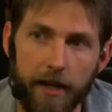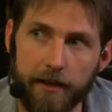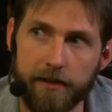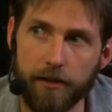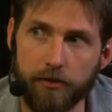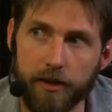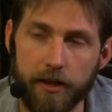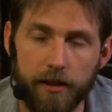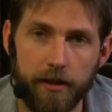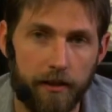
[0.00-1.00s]
is not really
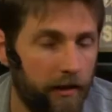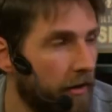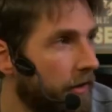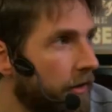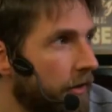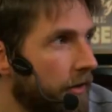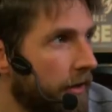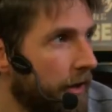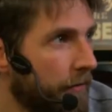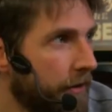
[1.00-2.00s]
clear,
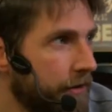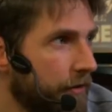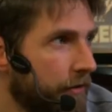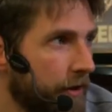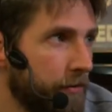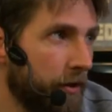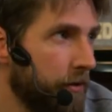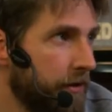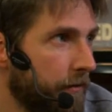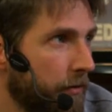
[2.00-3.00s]
I think. So that's probably
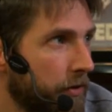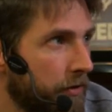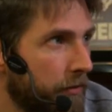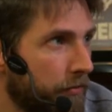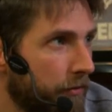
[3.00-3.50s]
something we should improve.